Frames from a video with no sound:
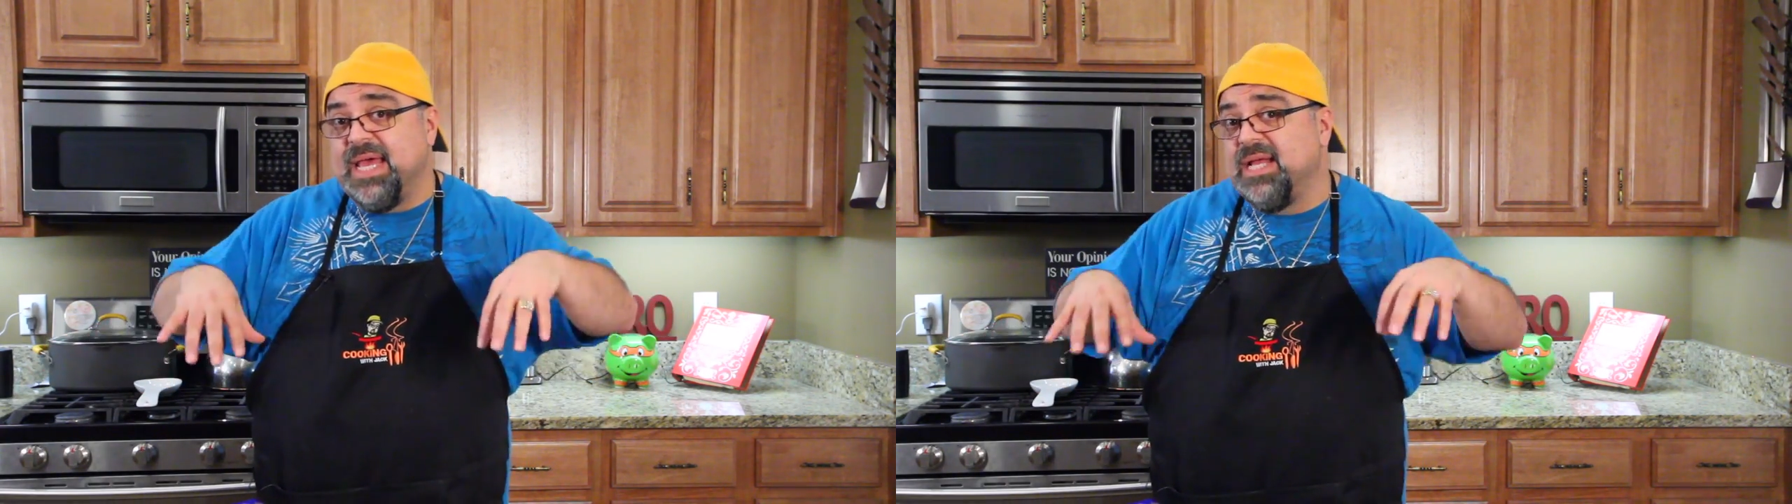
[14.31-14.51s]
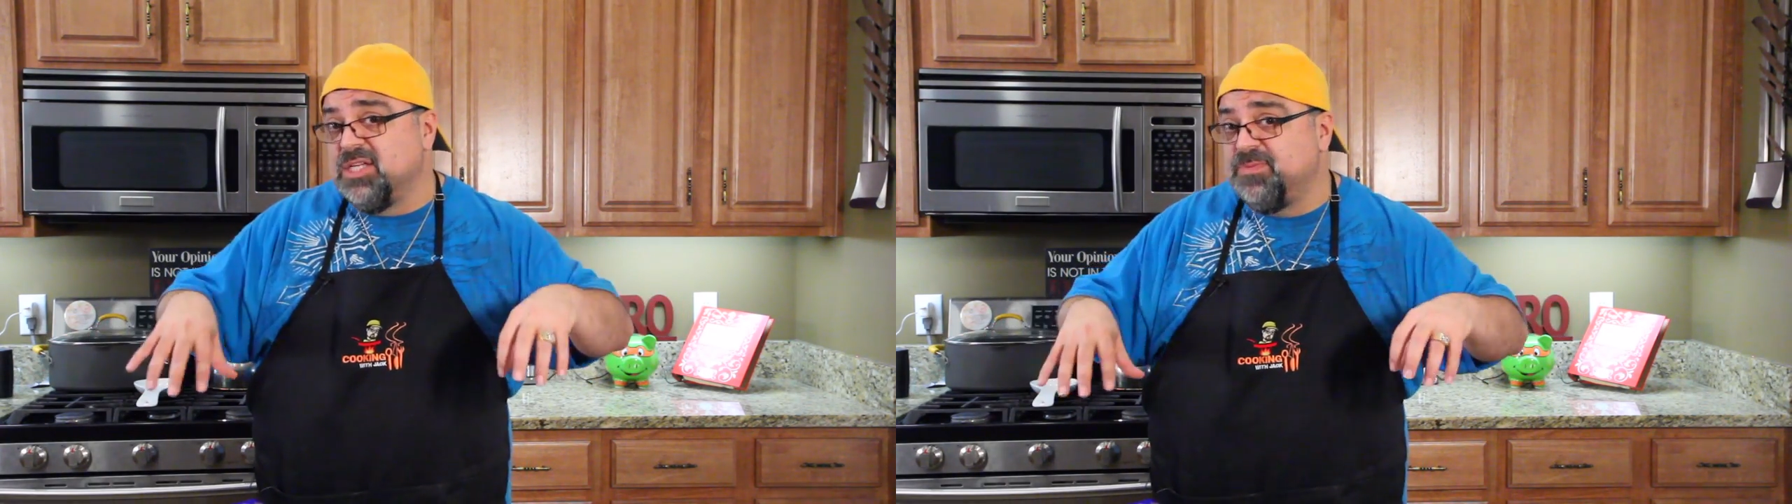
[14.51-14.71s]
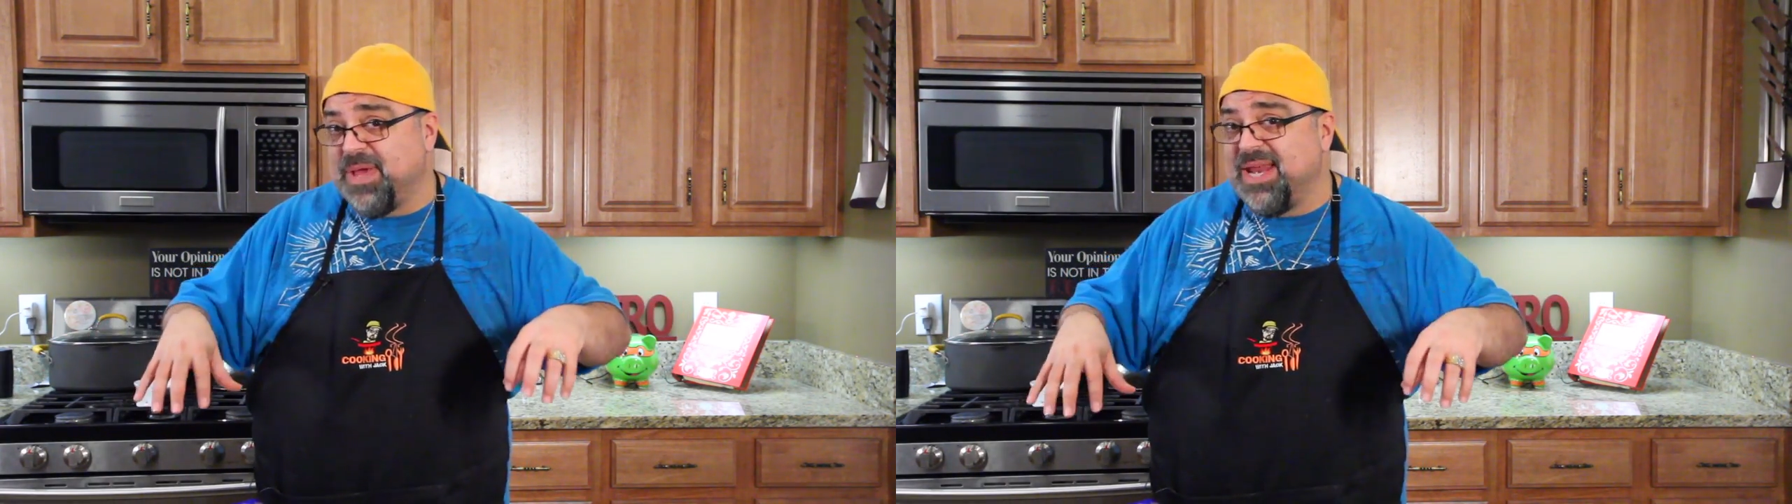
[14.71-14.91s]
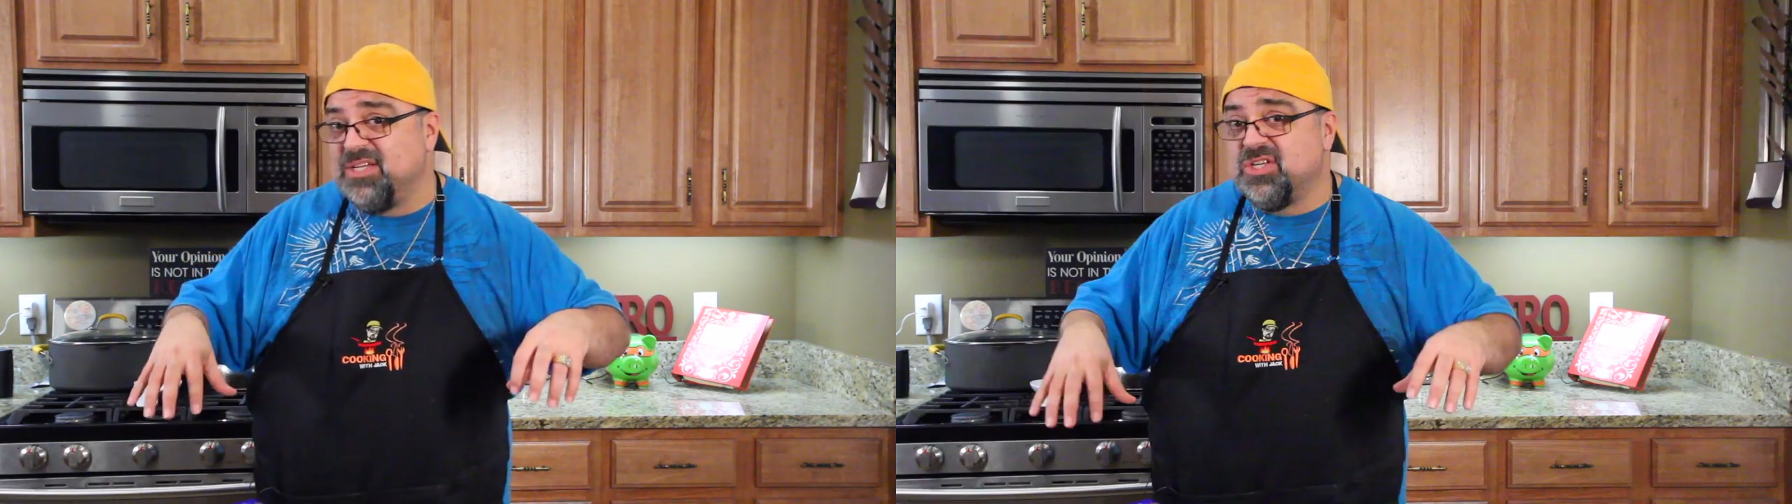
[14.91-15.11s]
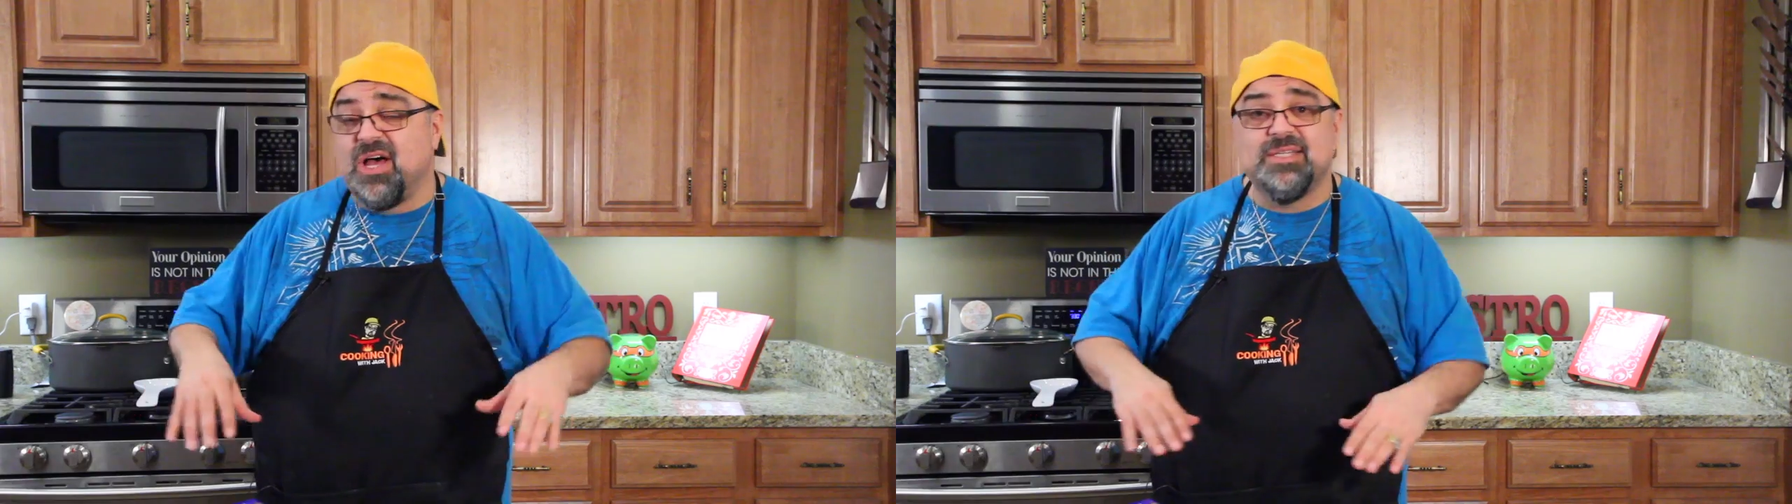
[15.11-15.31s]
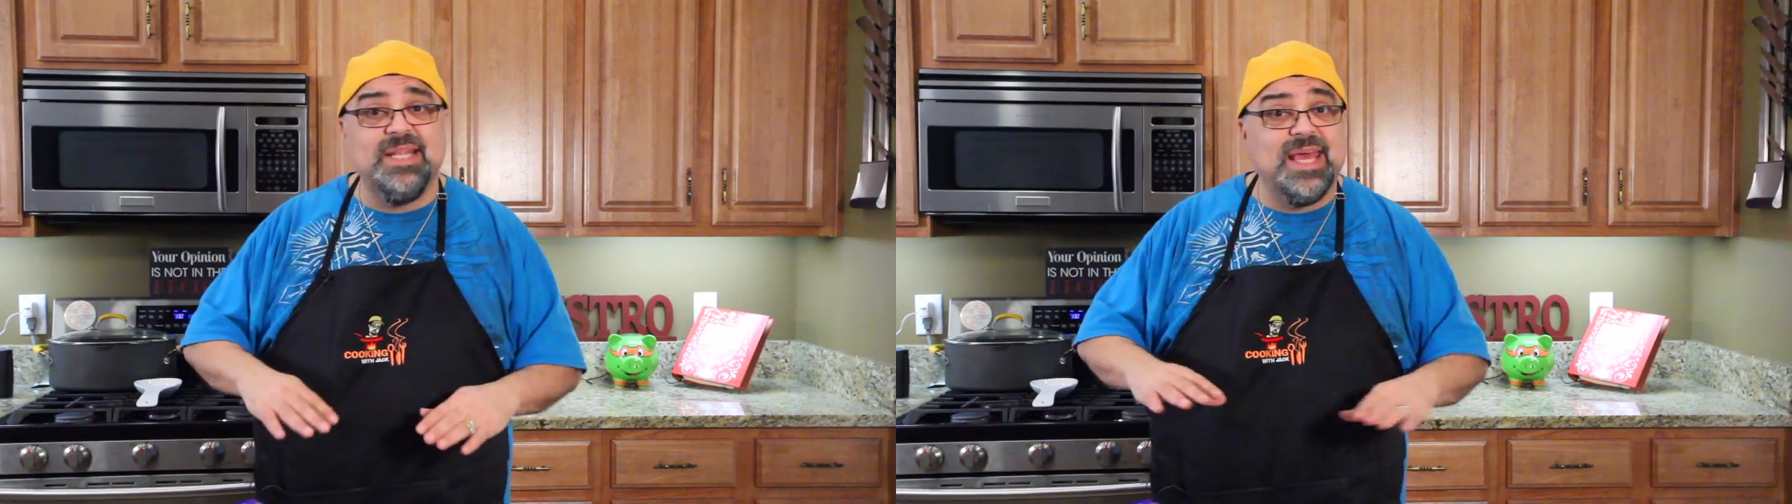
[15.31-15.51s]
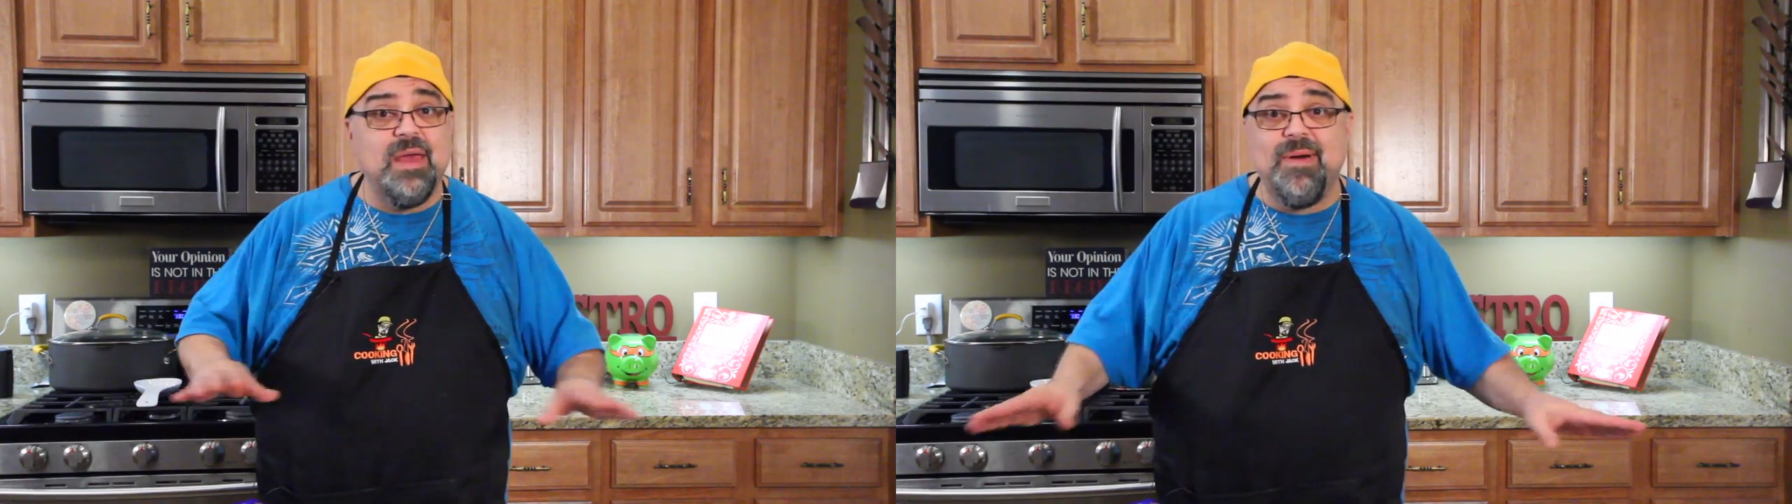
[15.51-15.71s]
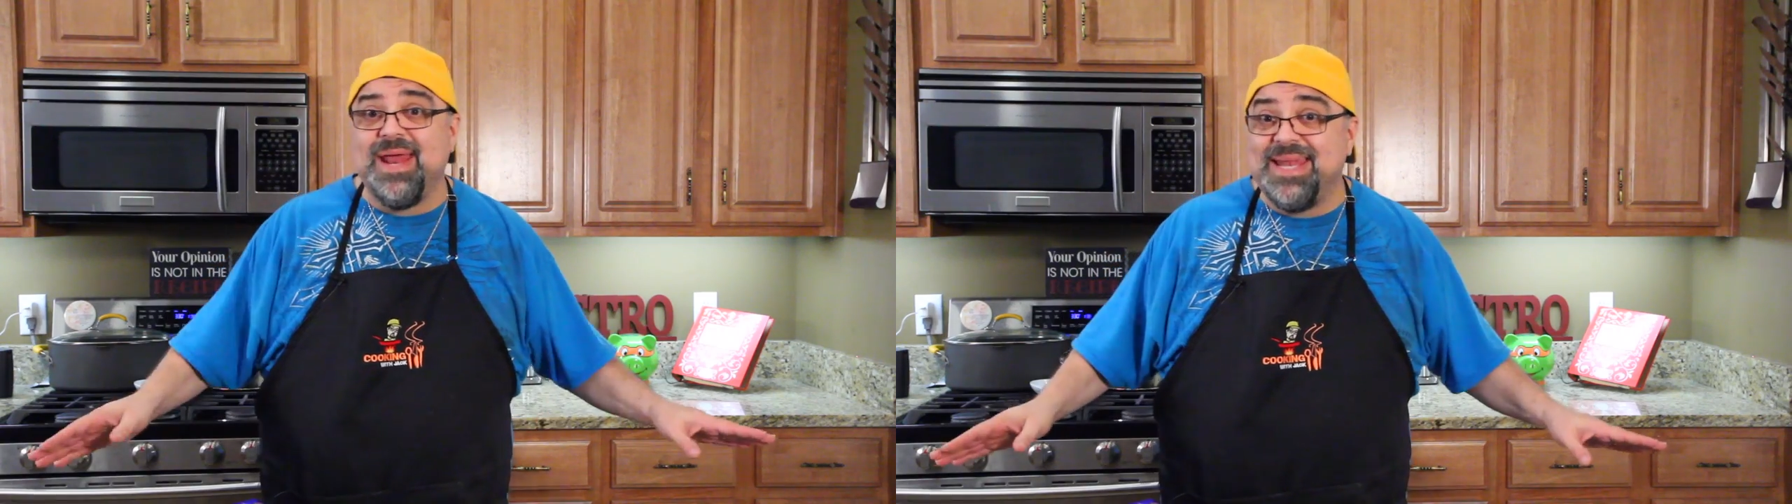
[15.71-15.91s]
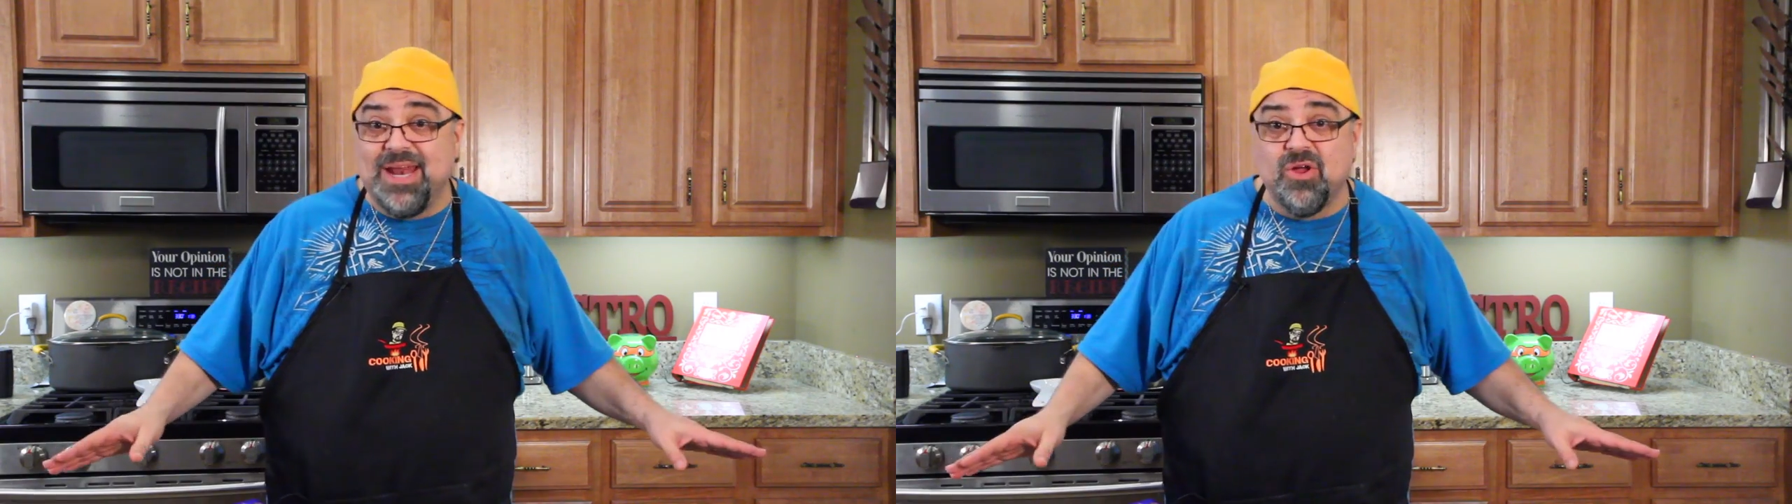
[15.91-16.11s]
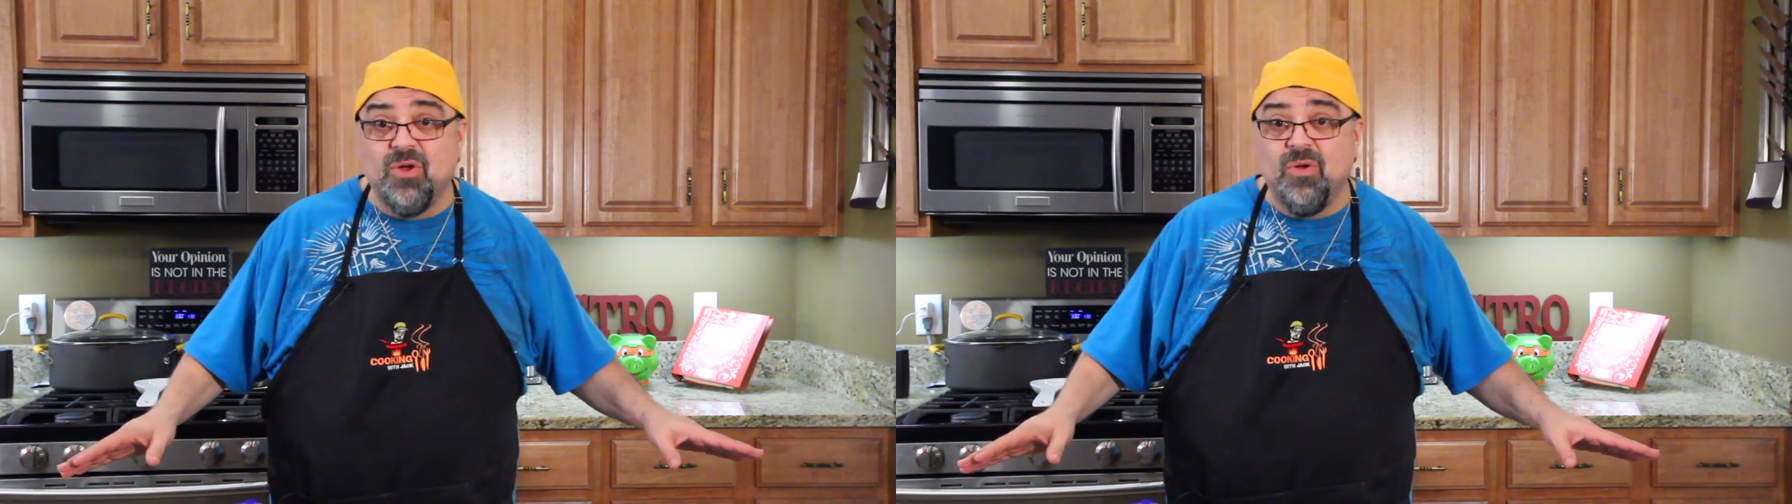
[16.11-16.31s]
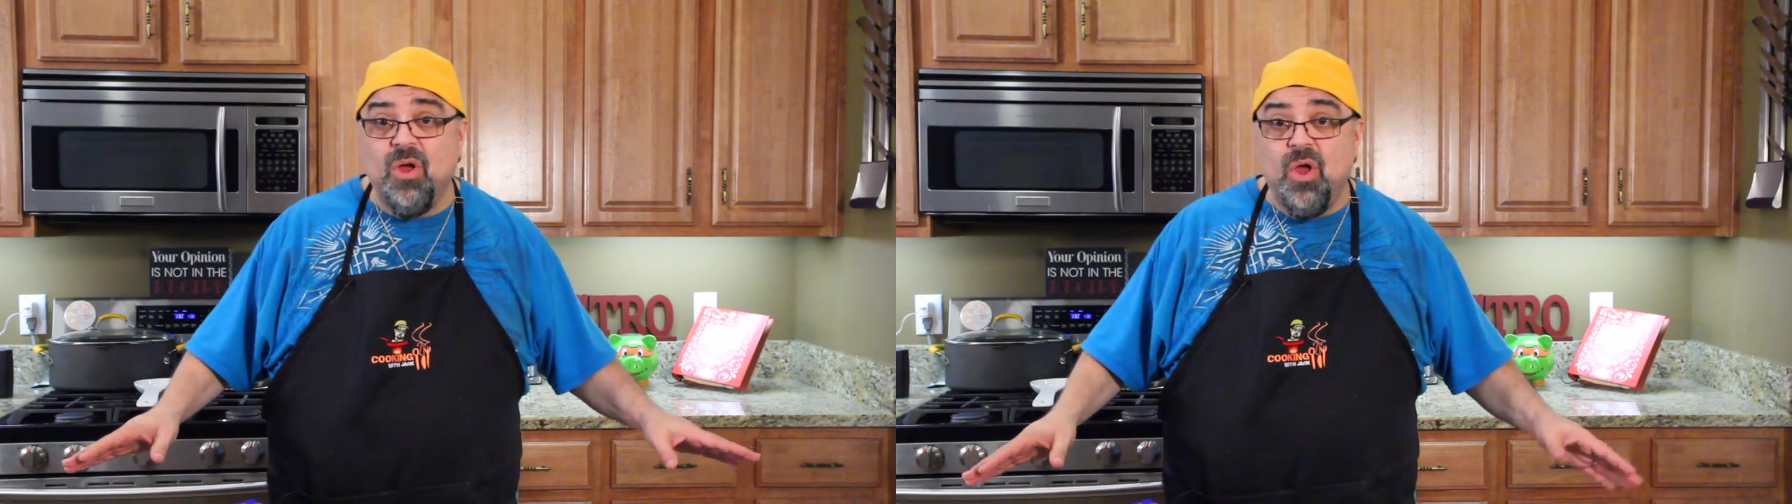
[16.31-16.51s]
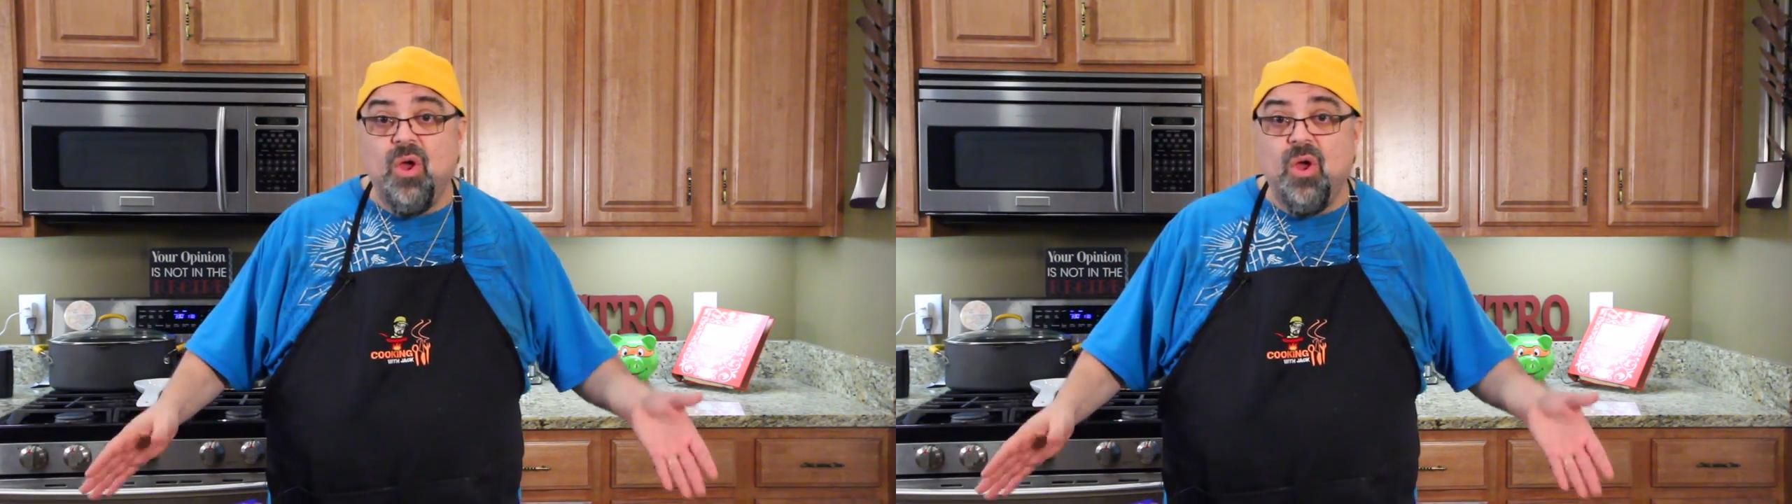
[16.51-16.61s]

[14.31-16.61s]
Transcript: in the spaghetti sauce and they came out identical?